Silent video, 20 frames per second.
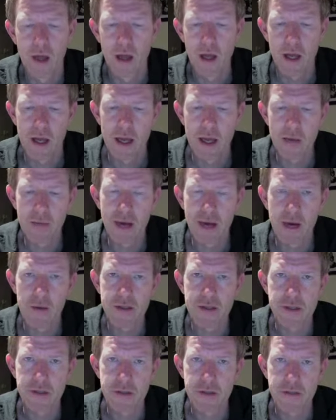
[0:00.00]
Come back with
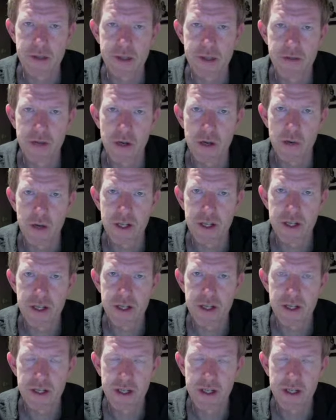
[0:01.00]
some specific
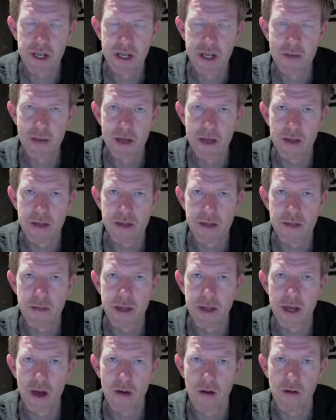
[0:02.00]
questions. So you email us to me,
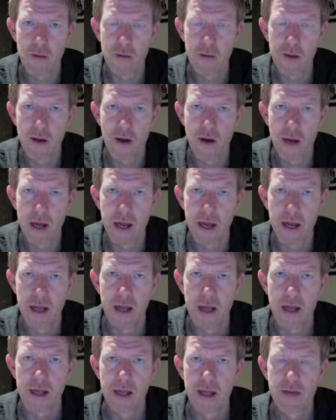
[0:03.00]
I'll reply,
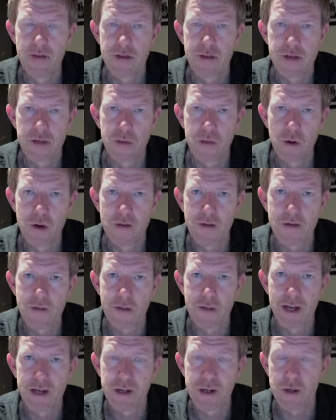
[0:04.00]
give you some more
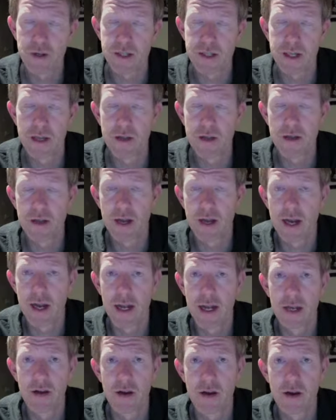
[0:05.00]
information, or tell you that, hey,
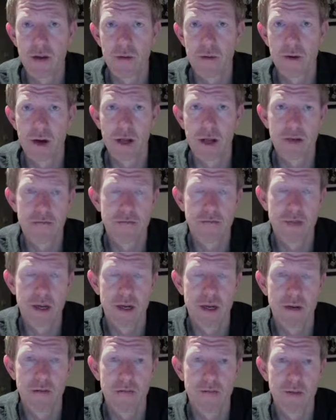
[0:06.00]
you got it right,
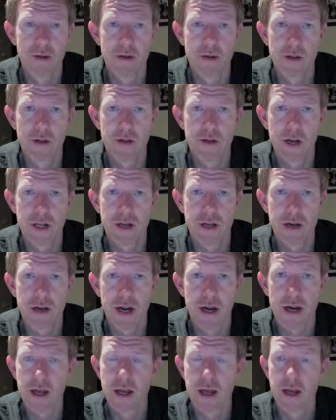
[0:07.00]
you're on the right
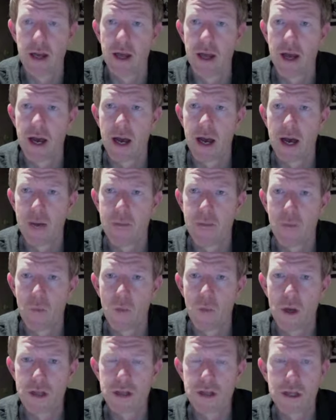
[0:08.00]
track.
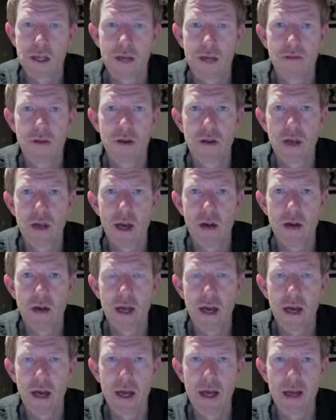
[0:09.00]
Once I give you the
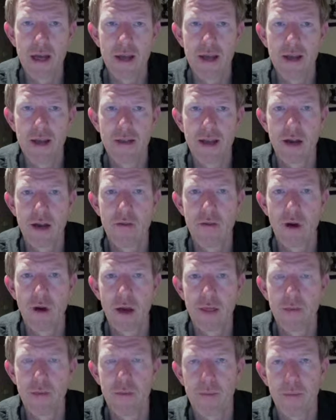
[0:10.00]
okay, you can then
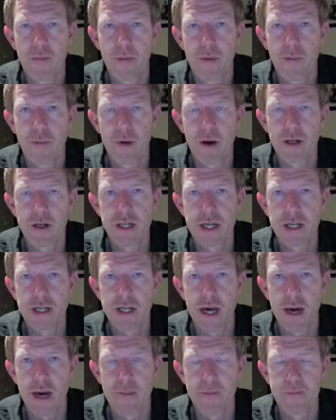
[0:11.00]
write the project
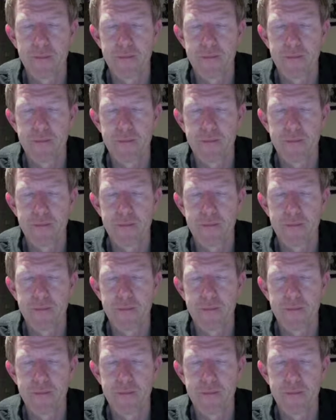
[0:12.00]
up.